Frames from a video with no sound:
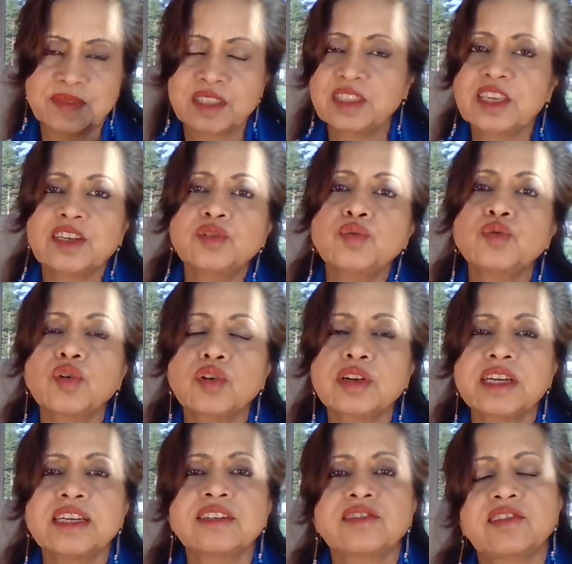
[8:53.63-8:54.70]
They do not
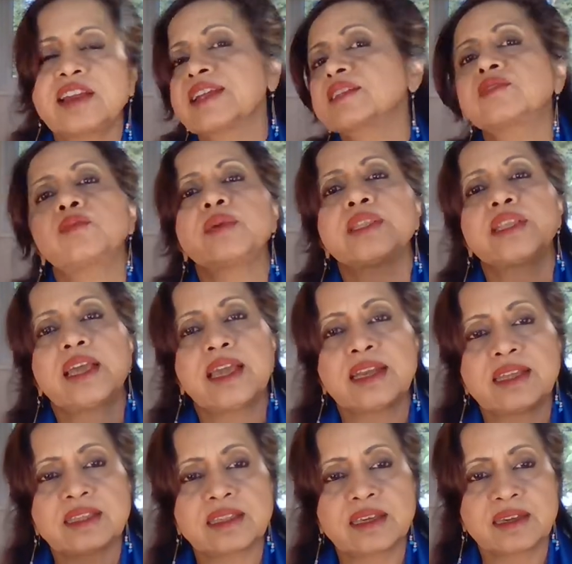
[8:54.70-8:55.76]
interact with
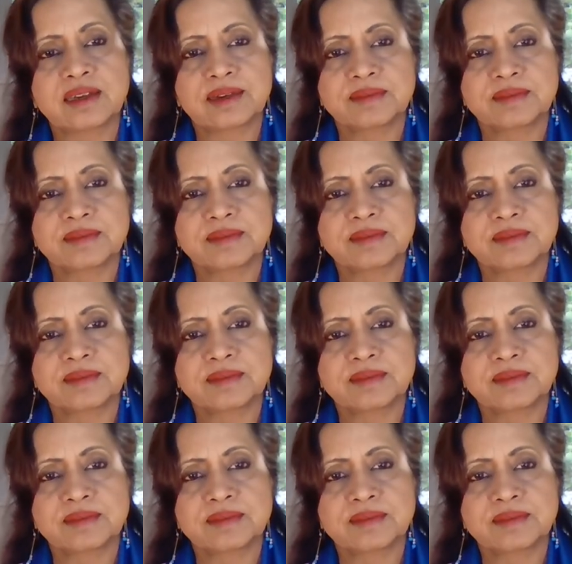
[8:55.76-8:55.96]
anything.